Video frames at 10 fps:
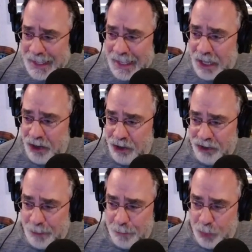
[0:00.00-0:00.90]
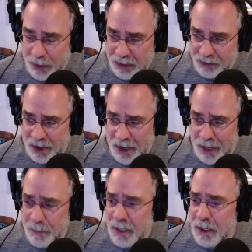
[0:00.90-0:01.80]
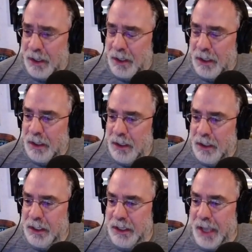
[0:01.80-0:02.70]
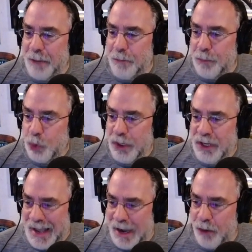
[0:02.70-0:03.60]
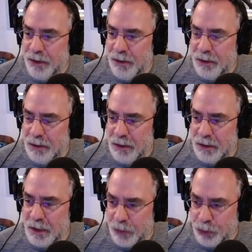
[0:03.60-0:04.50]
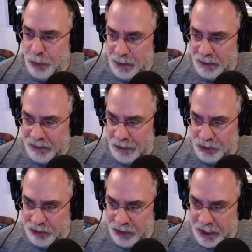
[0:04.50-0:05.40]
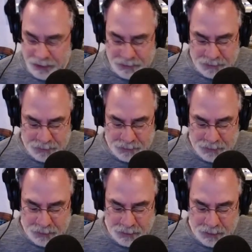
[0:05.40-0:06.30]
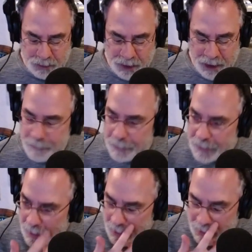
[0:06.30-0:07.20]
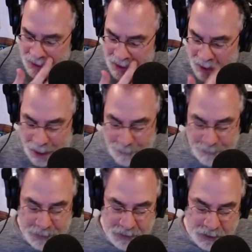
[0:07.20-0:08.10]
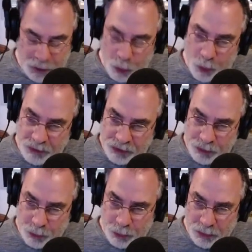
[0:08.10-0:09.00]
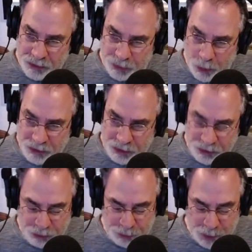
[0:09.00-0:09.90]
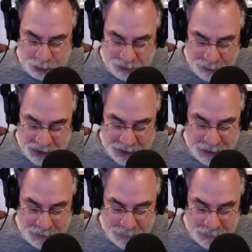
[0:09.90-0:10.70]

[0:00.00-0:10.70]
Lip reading: and at some point in time, he got booted out of the criminal intelligence section, okay? According to sources who spoke to me,